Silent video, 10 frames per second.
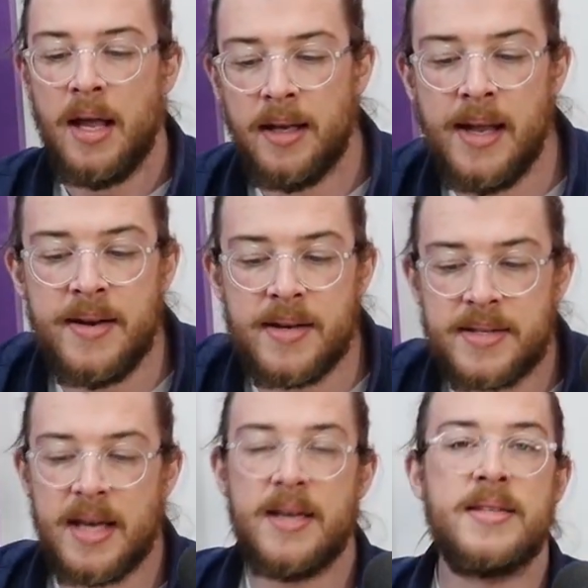Linda
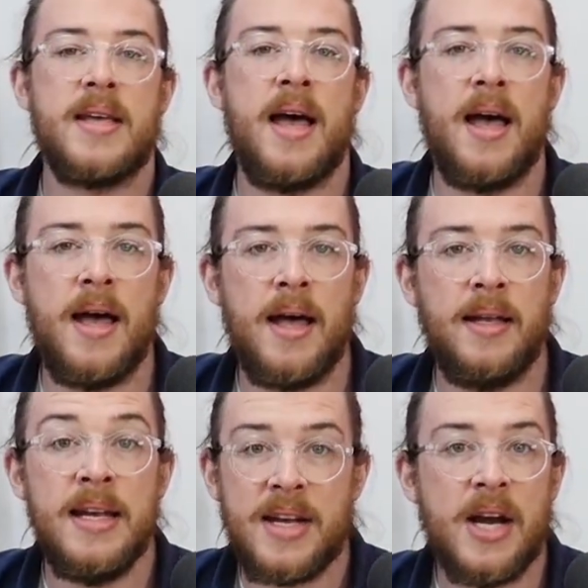says,
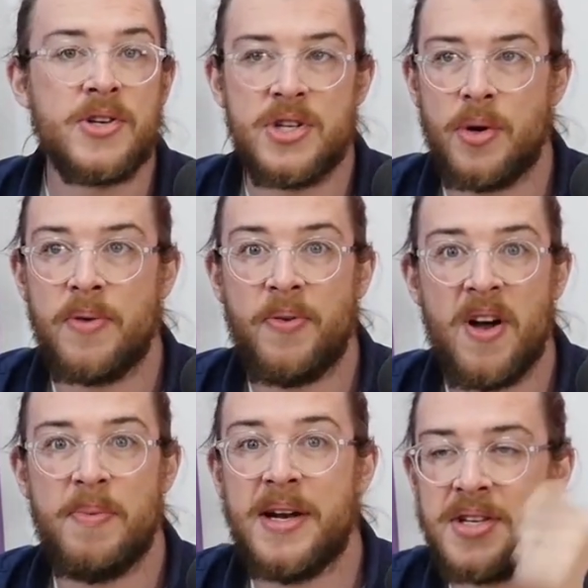Linda hears she's only
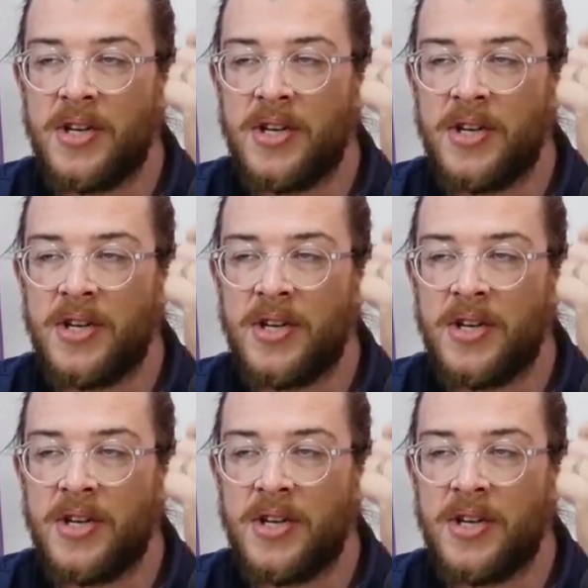5 minutes